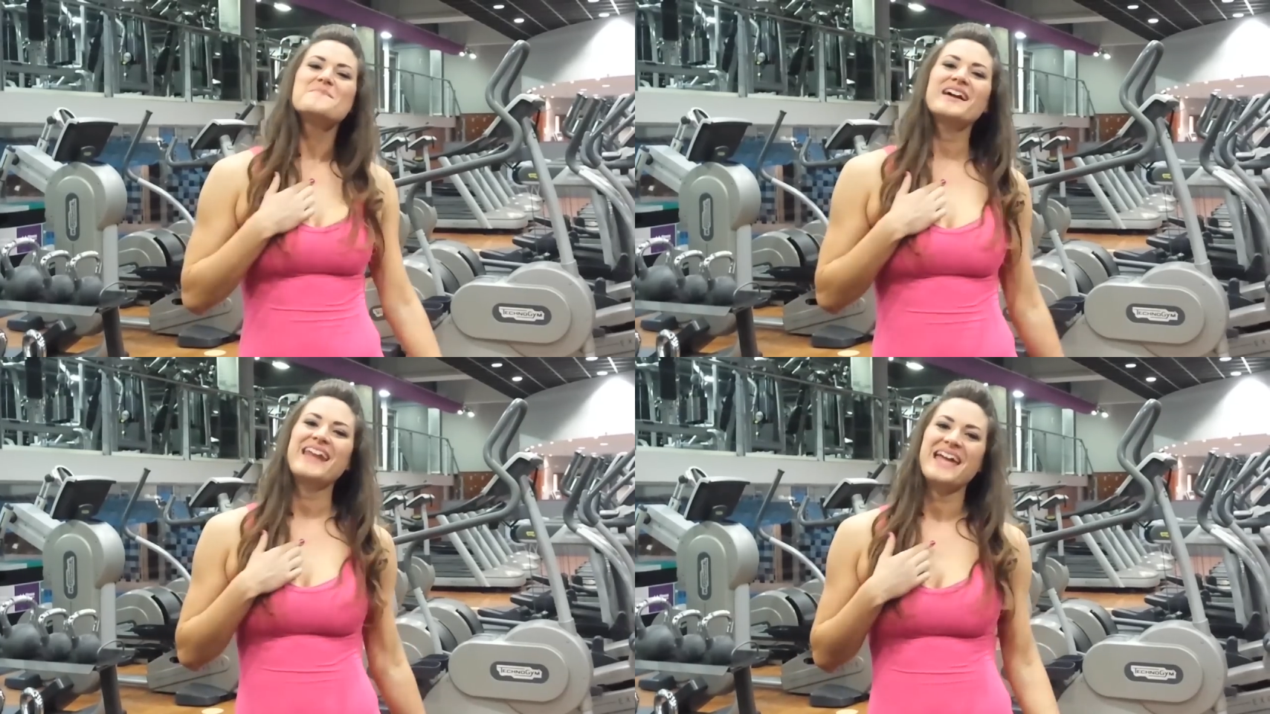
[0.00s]

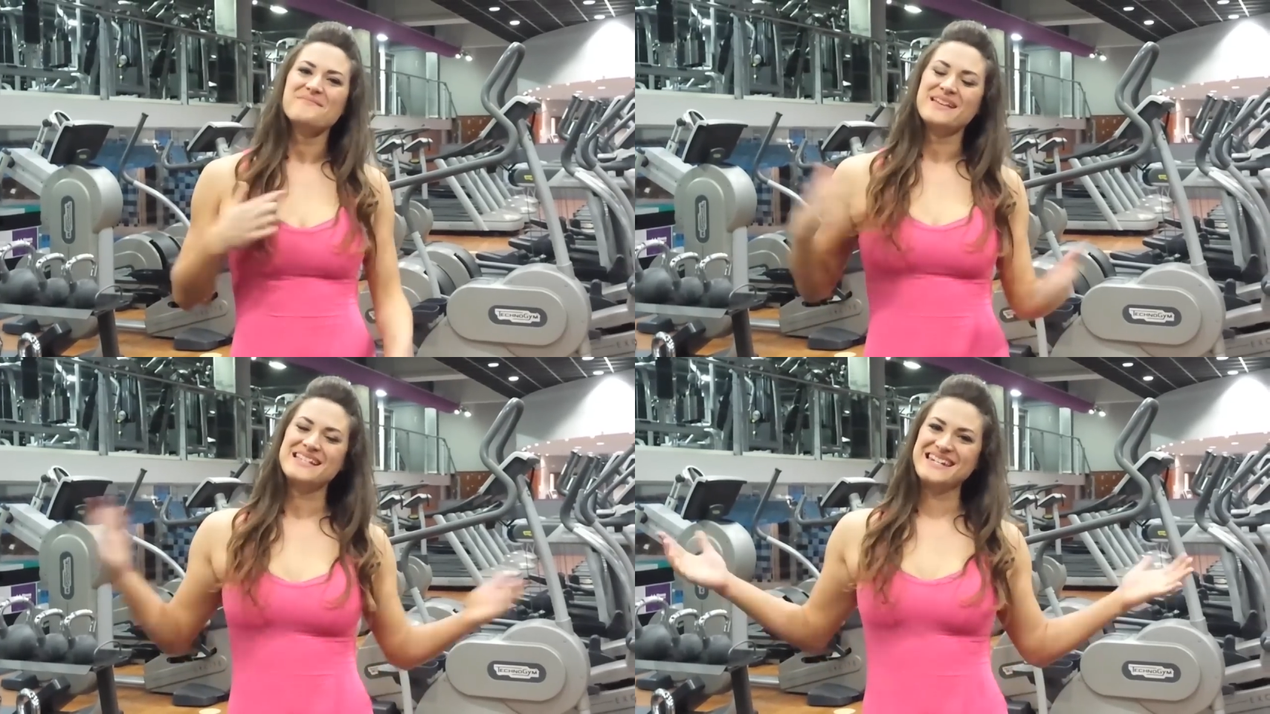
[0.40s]
My
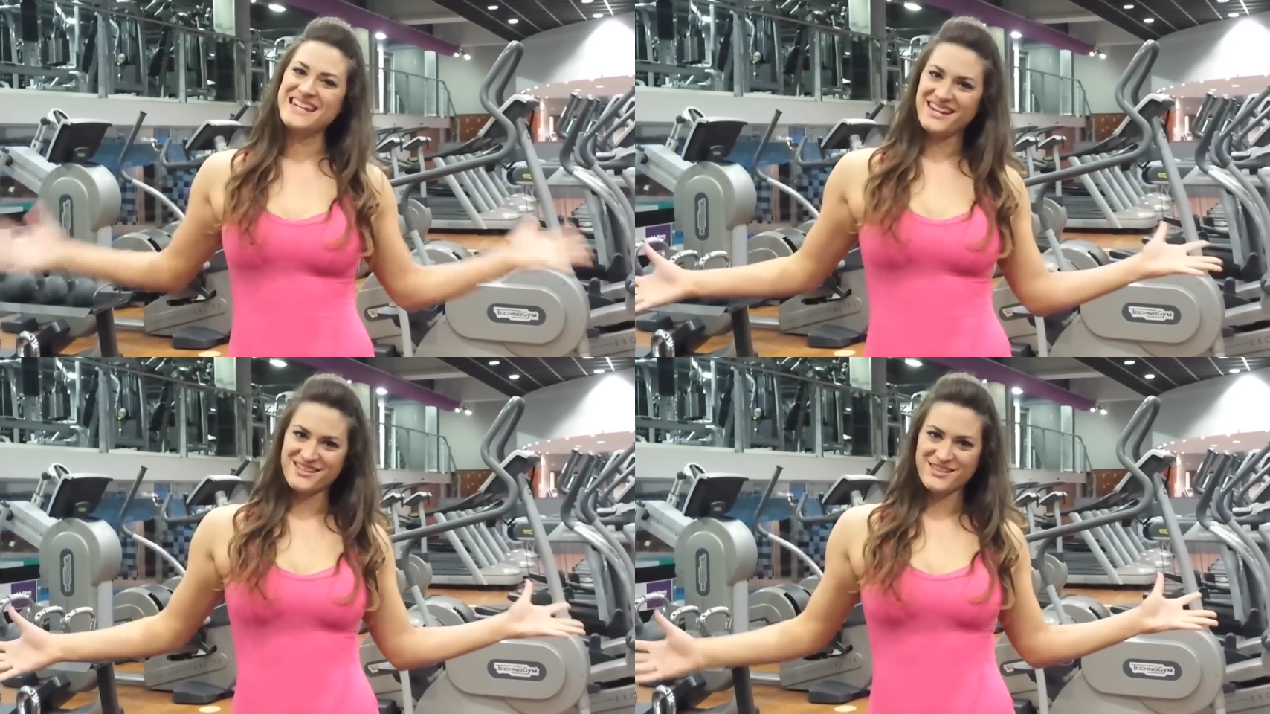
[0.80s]
name is
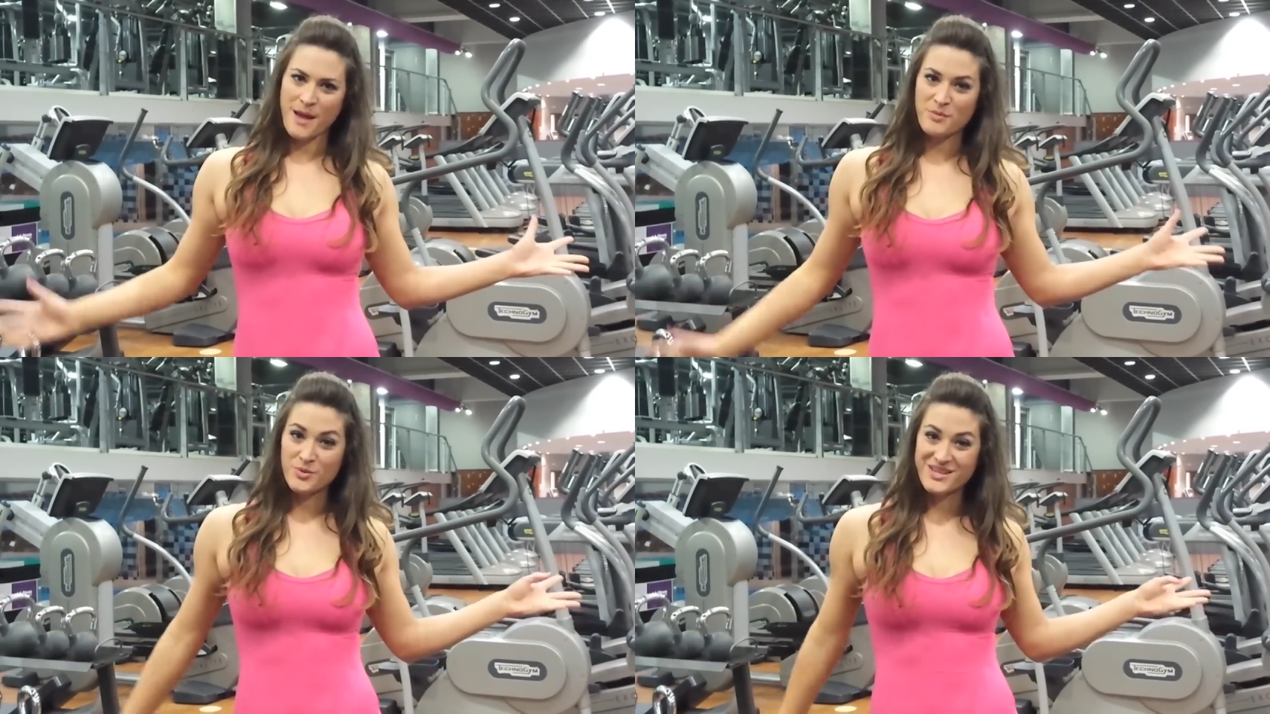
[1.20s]
Nina
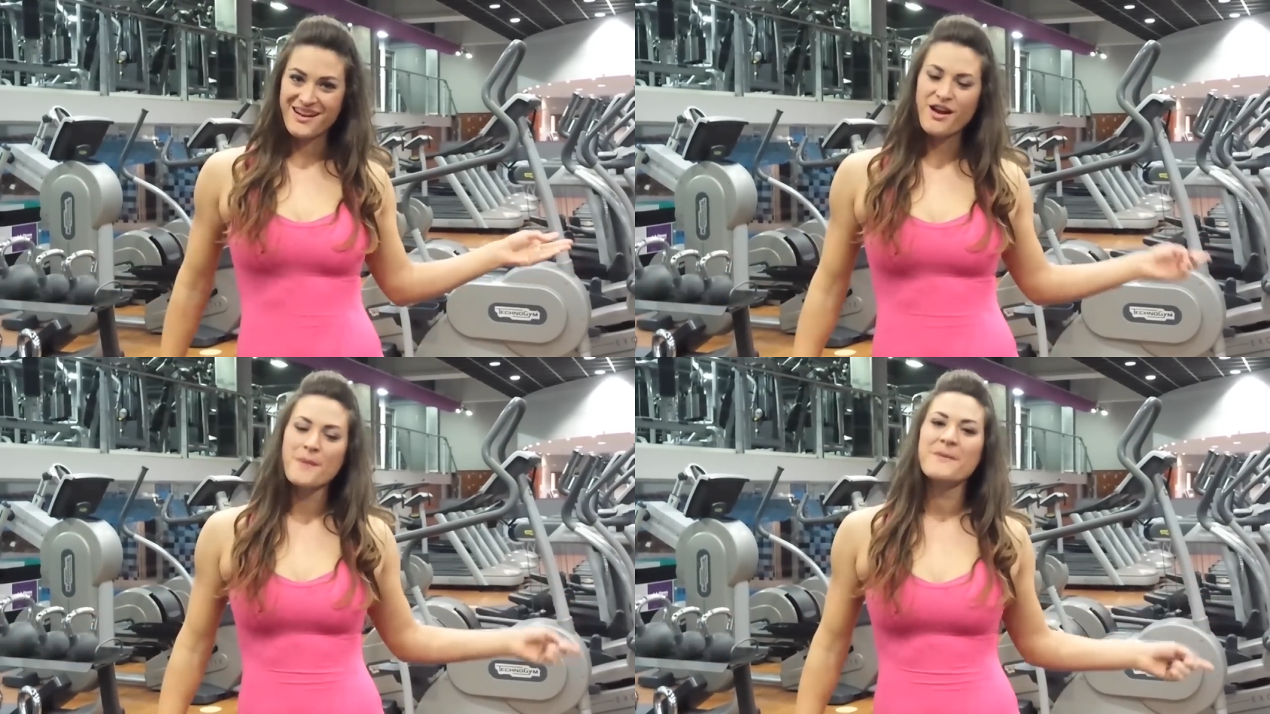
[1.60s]
Samuels,
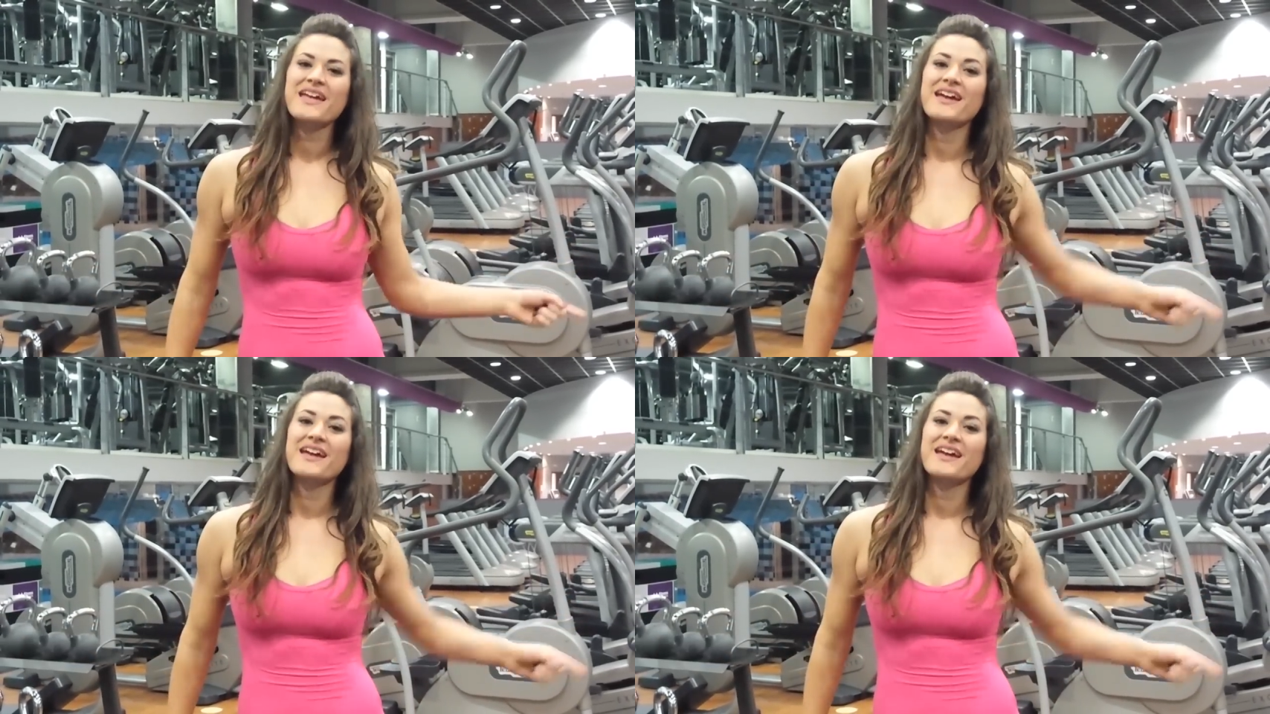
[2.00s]
and I'm